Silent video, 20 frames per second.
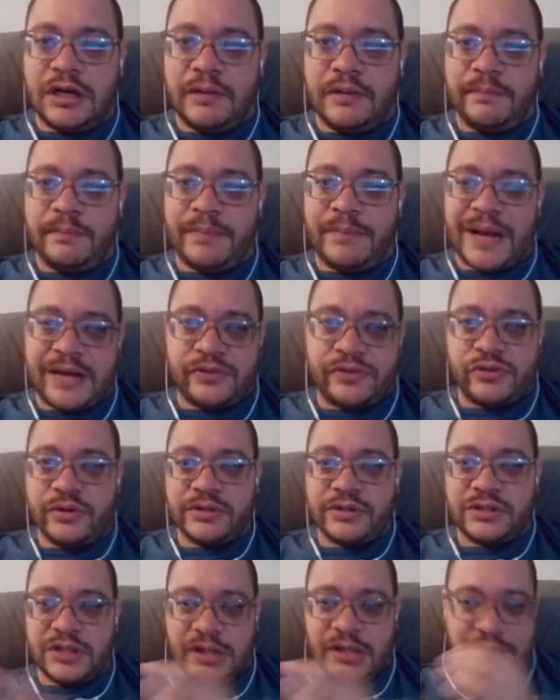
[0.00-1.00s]
Panther
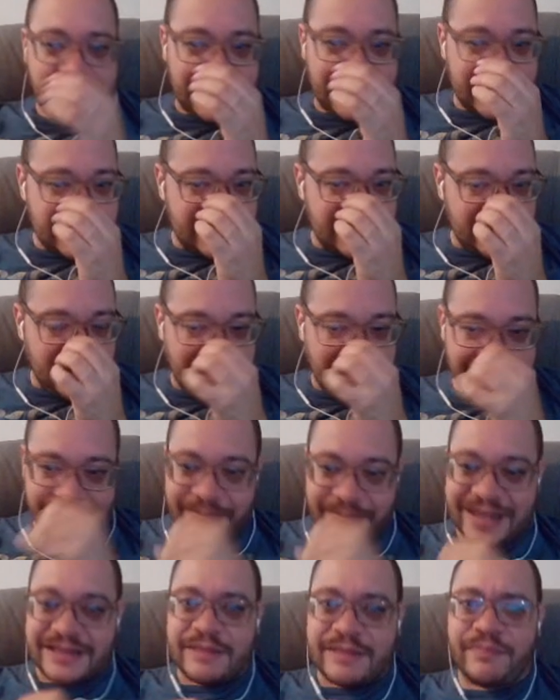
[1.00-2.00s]
into Galactus, and
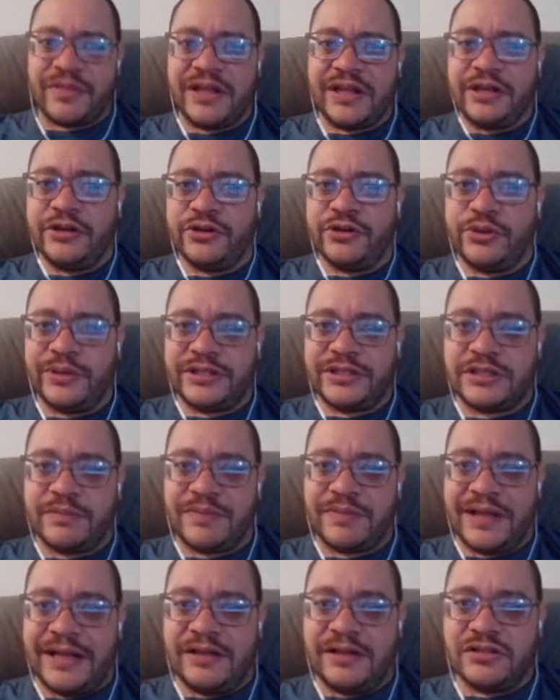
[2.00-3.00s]
make them think you're doing
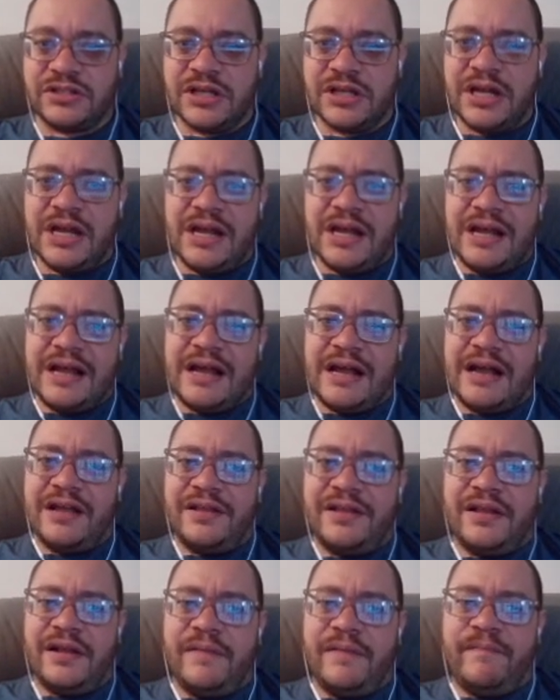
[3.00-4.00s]
something else.
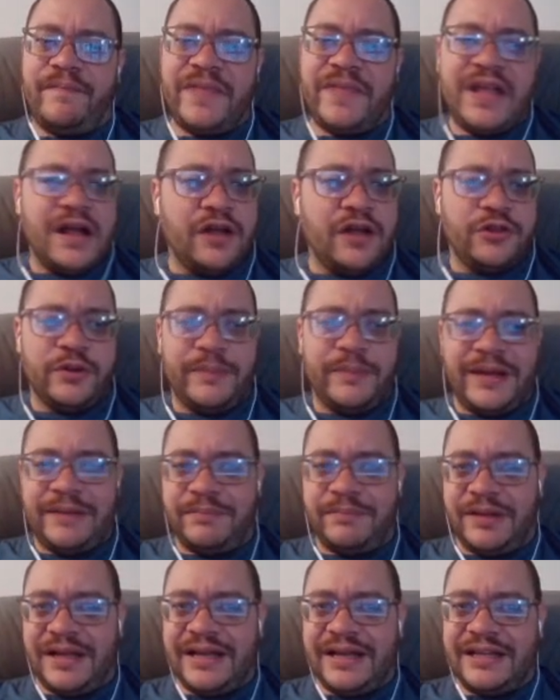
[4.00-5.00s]
The other main
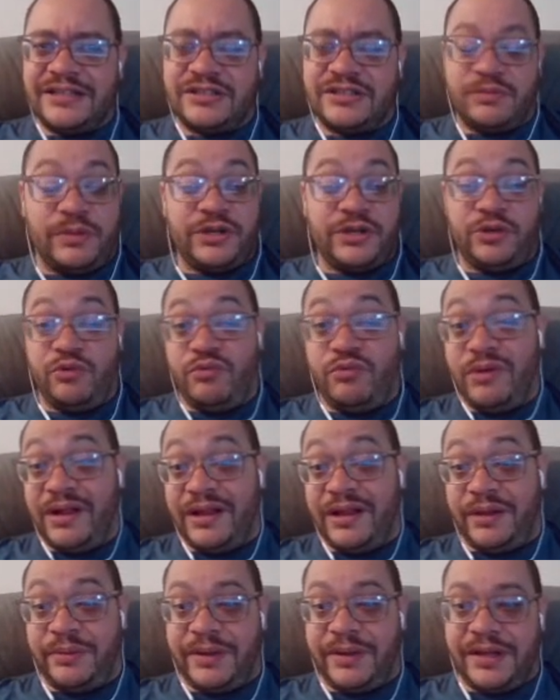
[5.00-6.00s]
play is what you'd
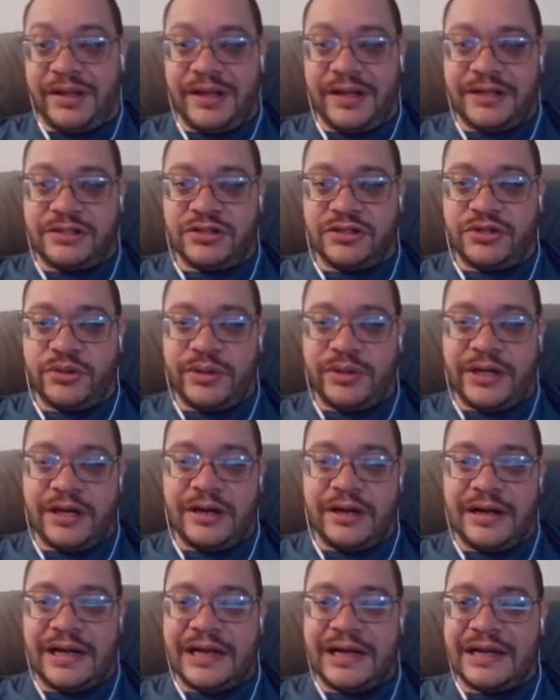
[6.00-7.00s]
really, really like to do
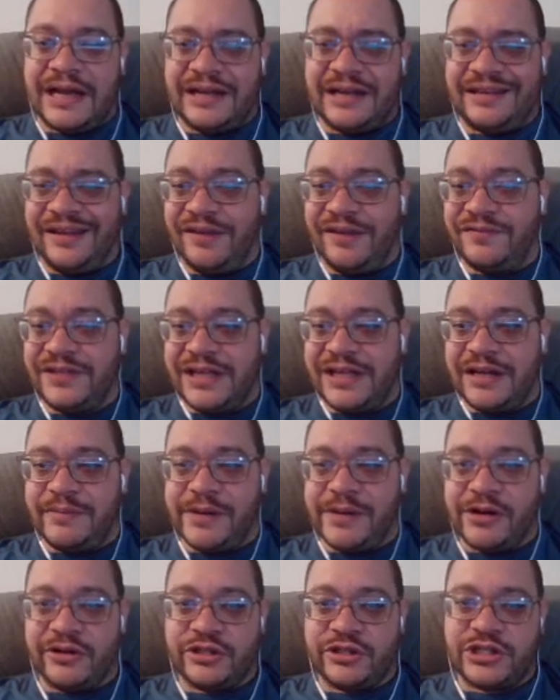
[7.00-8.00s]
here, and I'd love to get
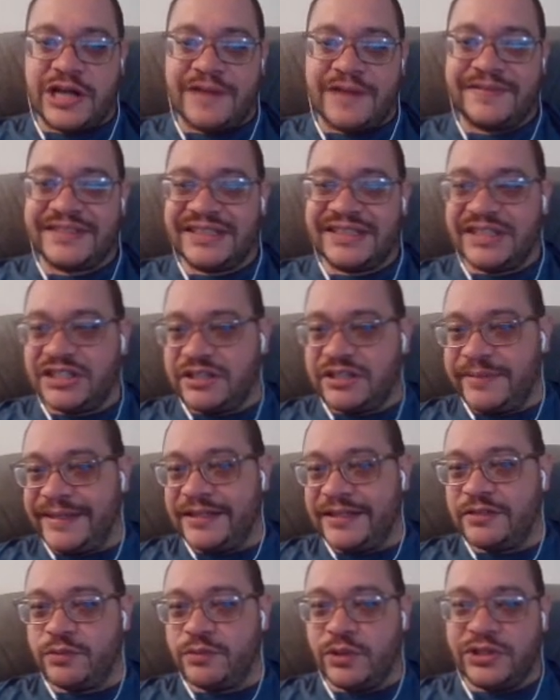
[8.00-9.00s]
American Chavez in this to make
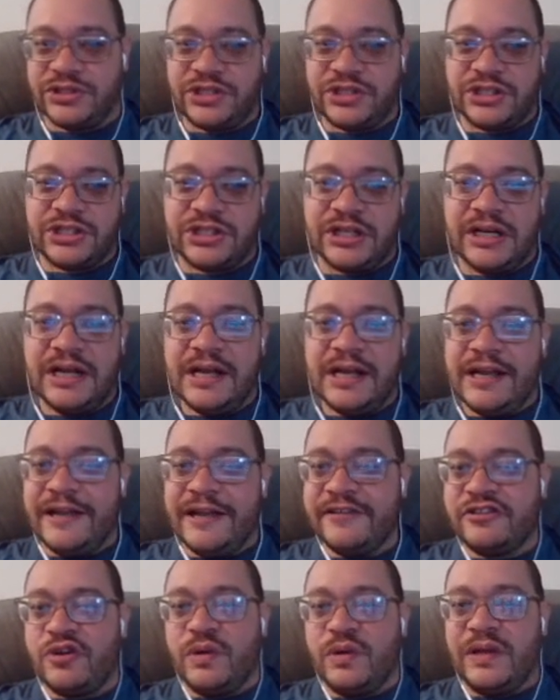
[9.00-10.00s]
this more consistent,
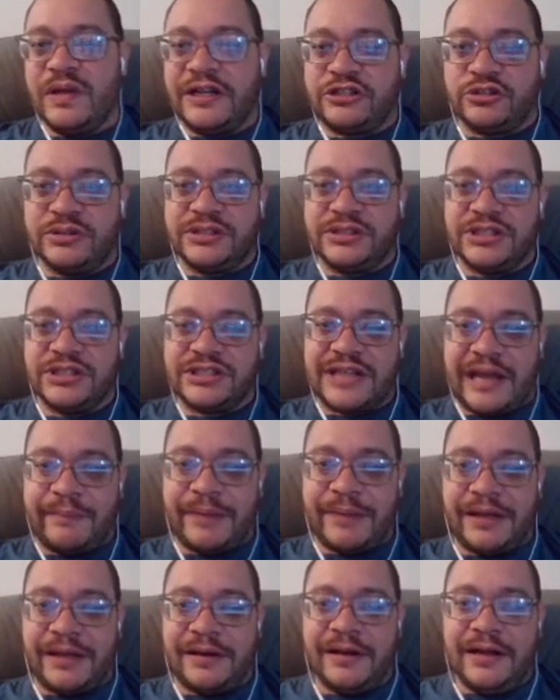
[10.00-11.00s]
is go Electro into
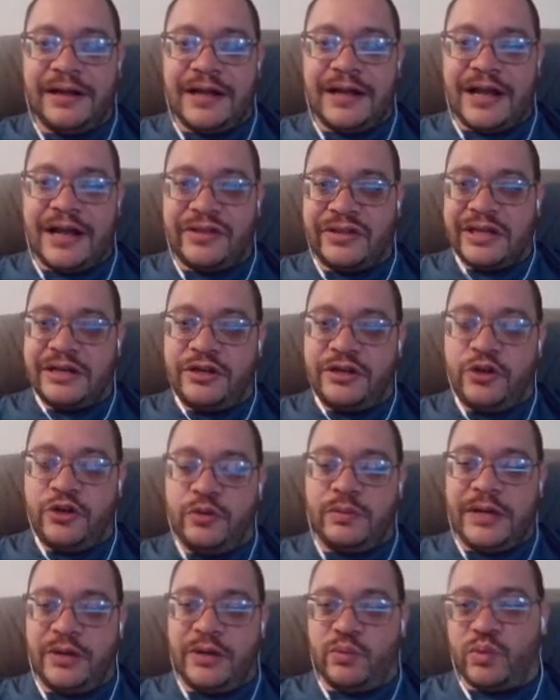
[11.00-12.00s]
Sandman, and then you
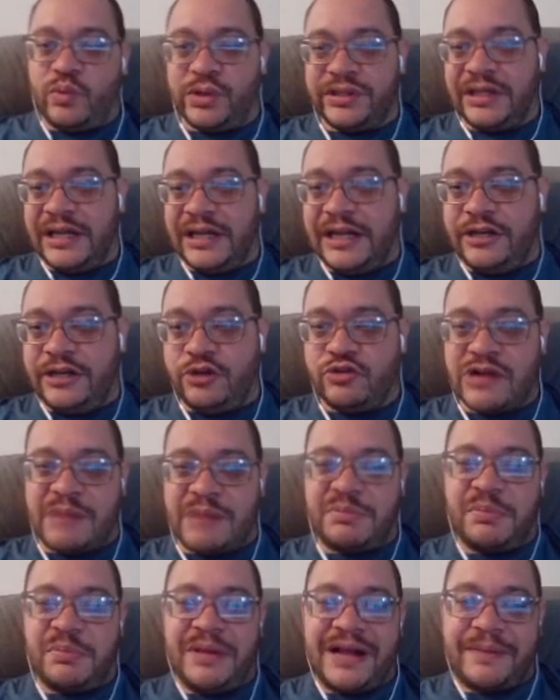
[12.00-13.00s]
in one lane you drop
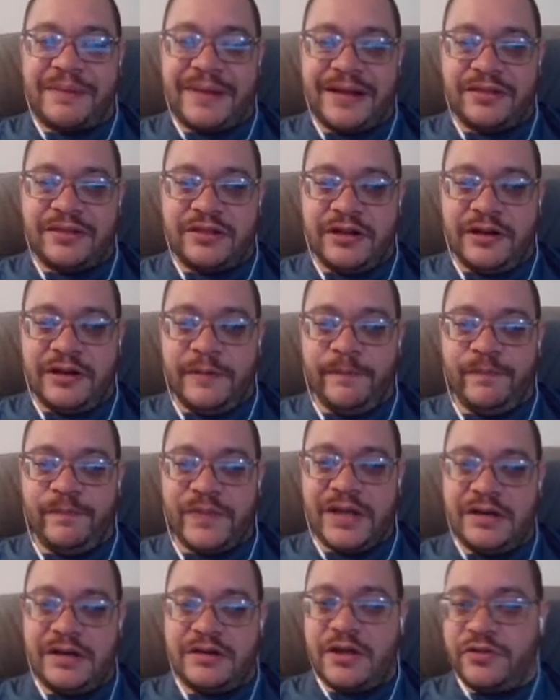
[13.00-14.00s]
a Black Panther,
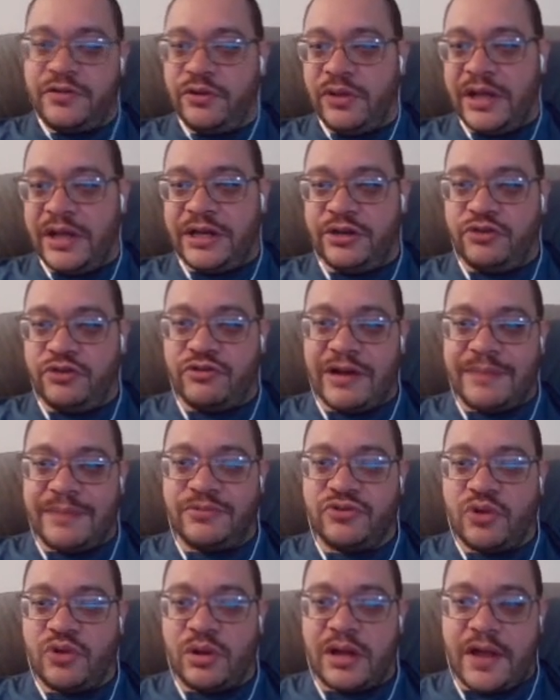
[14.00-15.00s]
in another lane you drop
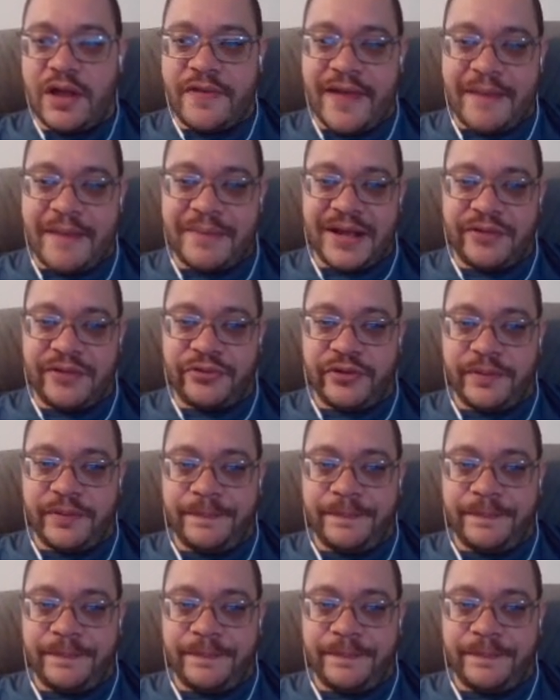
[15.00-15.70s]
Zola on that Panther.